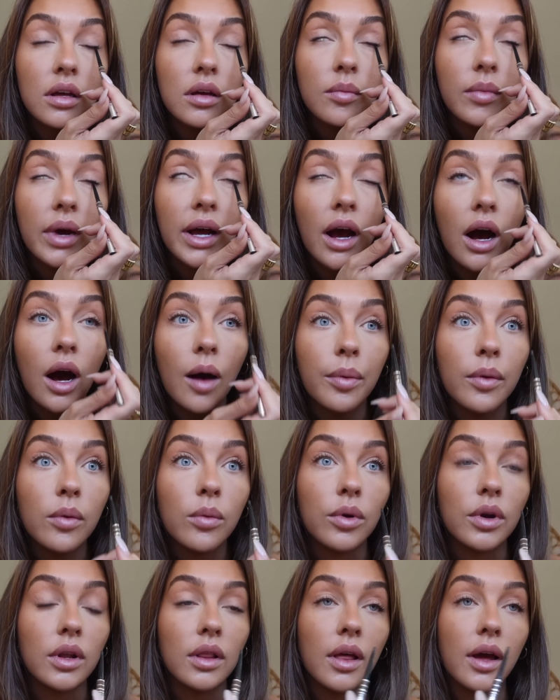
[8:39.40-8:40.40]
my upper
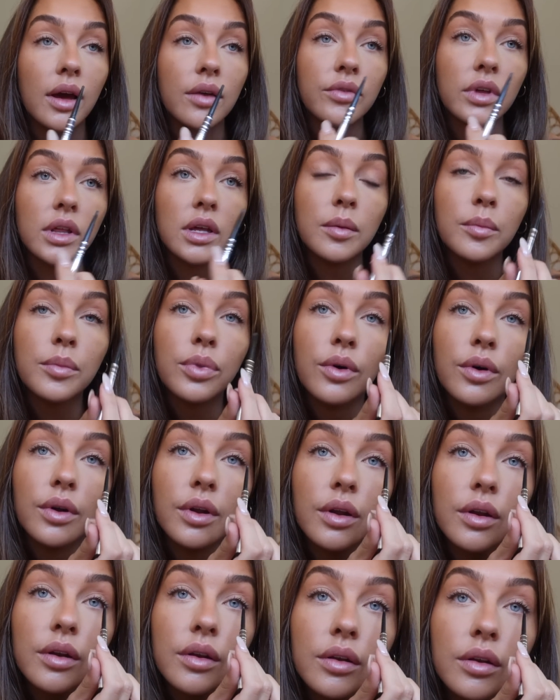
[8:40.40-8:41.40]
waterline, really
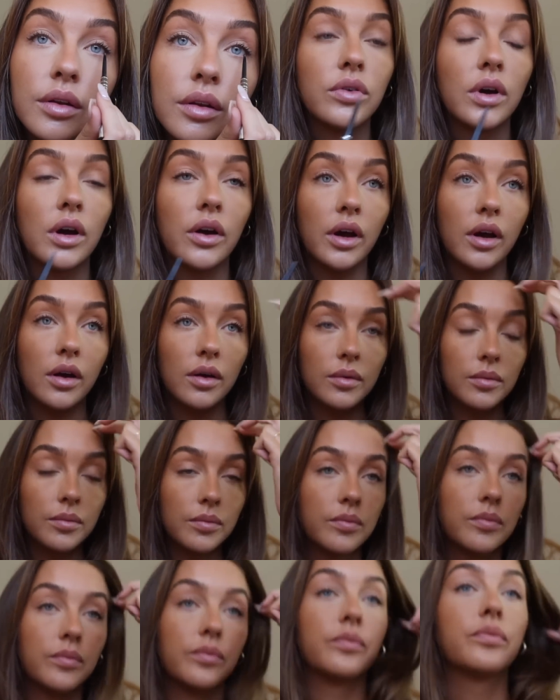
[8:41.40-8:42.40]
important. Far out.
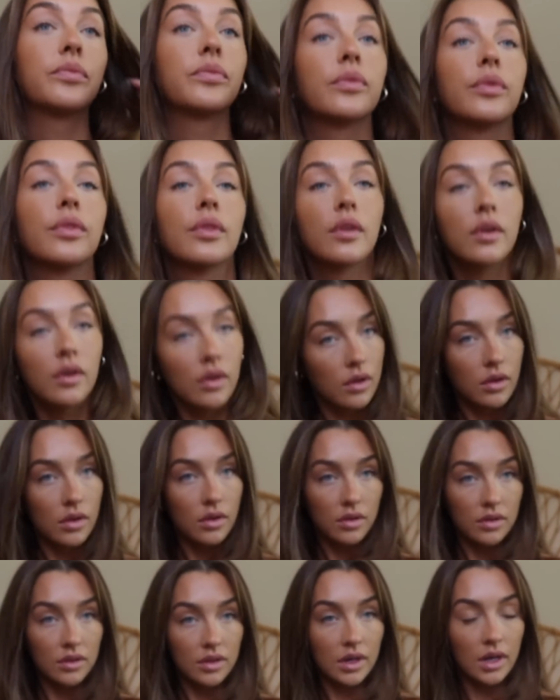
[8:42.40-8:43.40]

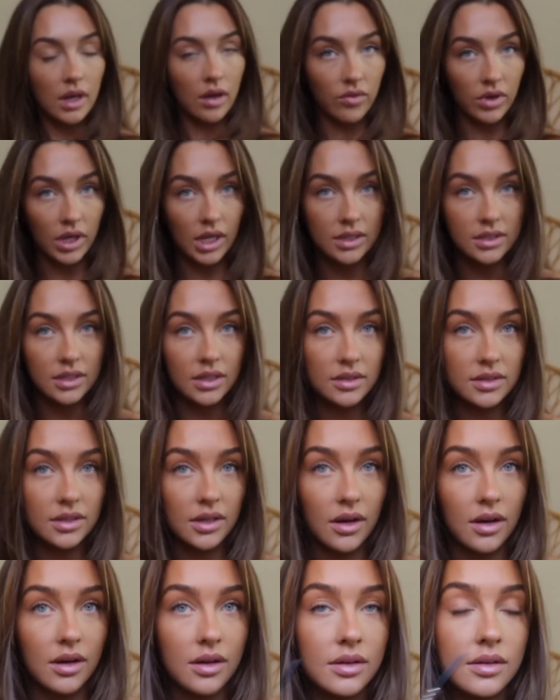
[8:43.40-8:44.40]
It never gets
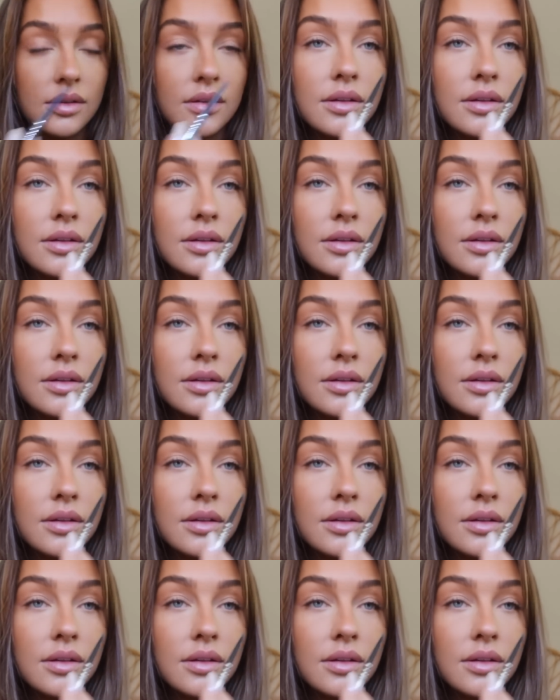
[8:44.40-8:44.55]
easier.